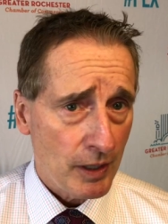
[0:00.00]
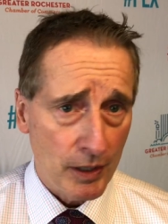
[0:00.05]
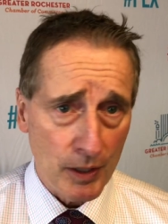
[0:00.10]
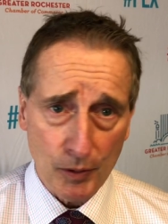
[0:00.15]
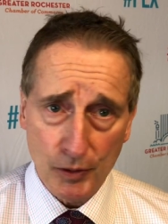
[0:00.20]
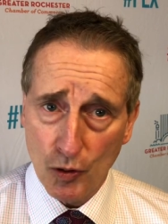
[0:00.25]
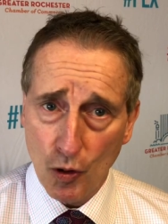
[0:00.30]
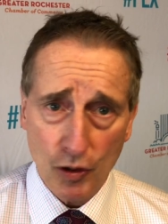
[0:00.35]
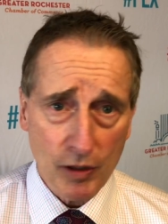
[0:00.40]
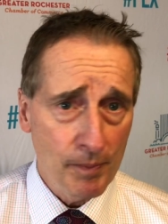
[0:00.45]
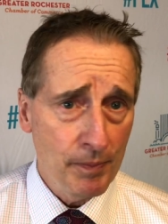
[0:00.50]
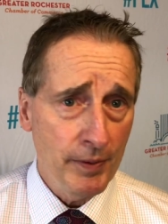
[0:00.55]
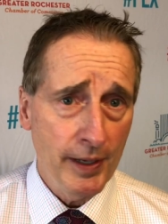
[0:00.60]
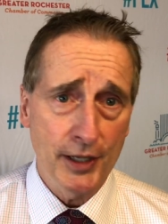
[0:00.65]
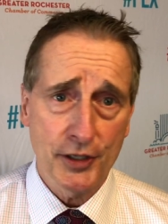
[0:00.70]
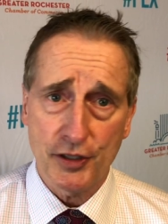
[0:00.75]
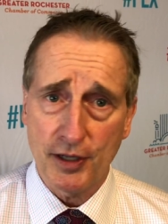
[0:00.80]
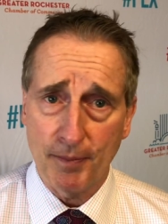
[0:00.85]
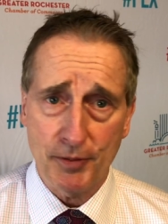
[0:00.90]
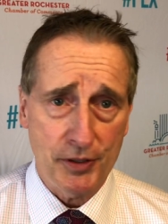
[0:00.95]
There were no
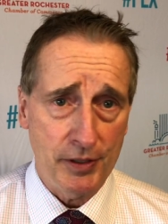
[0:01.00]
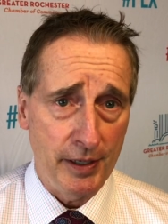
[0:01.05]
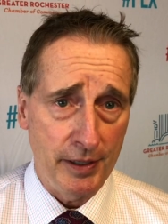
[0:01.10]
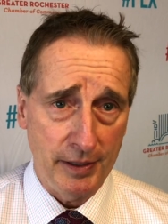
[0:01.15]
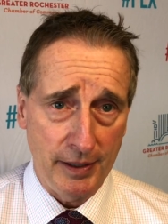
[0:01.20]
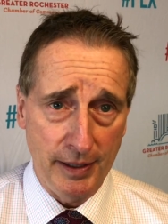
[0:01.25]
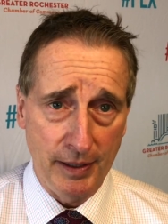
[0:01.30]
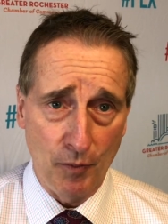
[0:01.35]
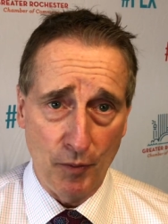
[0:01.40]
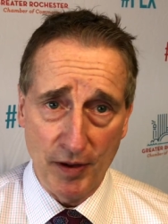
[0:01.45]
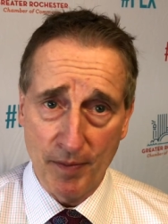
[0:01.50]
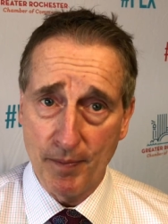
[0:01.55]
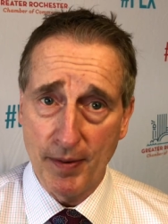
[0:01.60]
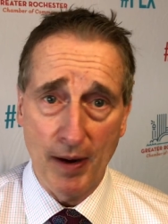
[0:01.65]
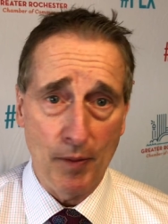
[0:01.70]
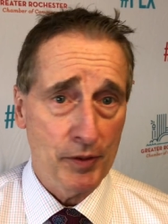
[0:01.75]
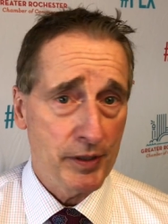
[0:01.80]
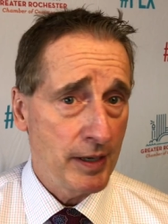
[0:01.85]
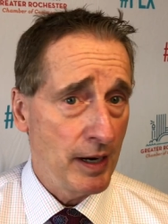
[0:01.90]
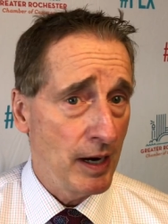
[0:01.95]
complaints upstate, and we
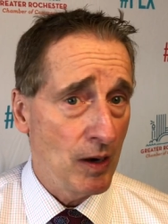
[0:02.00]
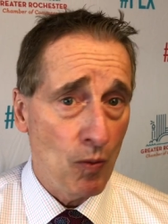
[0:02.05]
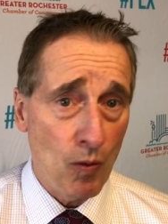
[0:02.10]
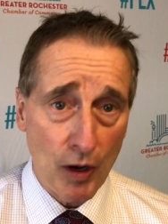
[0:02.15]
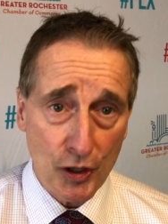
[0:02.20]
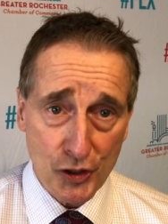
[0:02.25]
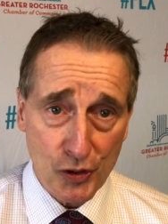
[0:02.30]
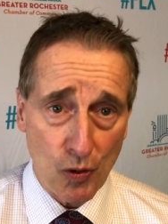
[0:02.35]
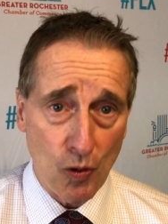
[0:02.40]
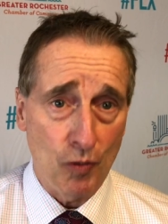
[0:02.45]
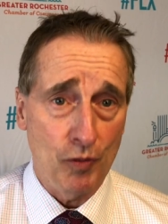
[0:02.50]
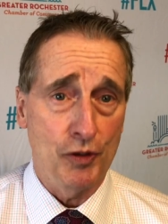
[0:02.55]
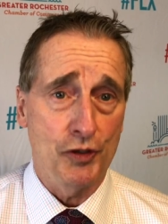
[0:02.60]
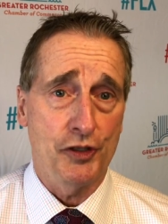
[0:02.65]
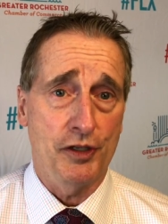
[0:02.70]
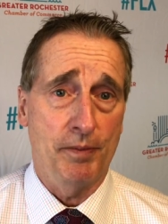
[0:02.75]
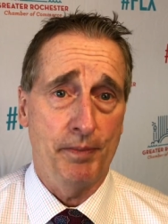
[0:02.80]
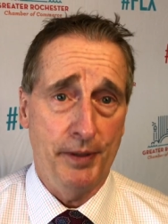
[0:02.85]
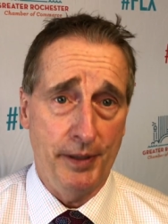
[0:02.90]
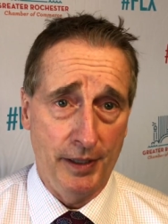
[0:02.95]
met with car wash
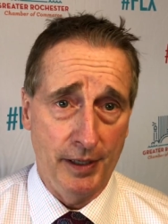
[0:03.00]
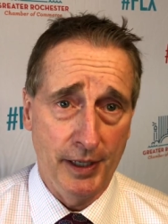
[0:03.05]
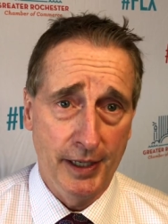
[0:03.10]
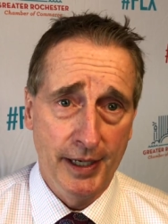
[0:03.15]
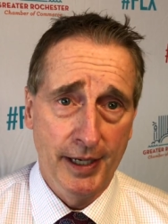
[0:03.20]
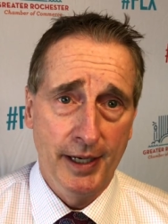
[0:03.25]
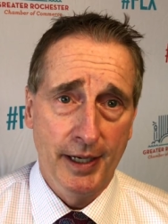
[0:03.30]
owners up here.